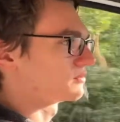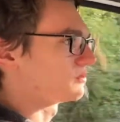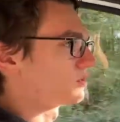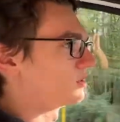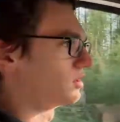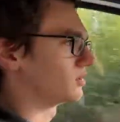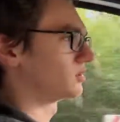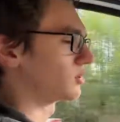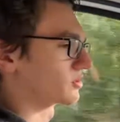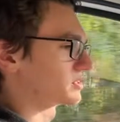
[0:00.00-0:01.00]
for
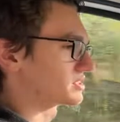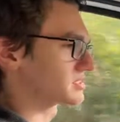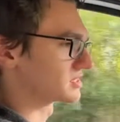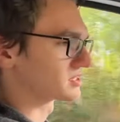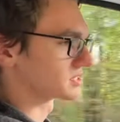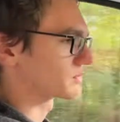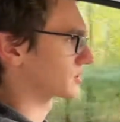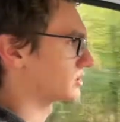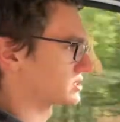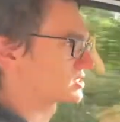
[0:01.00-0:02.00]
longer distances,
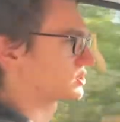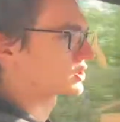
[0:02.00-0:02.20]
because you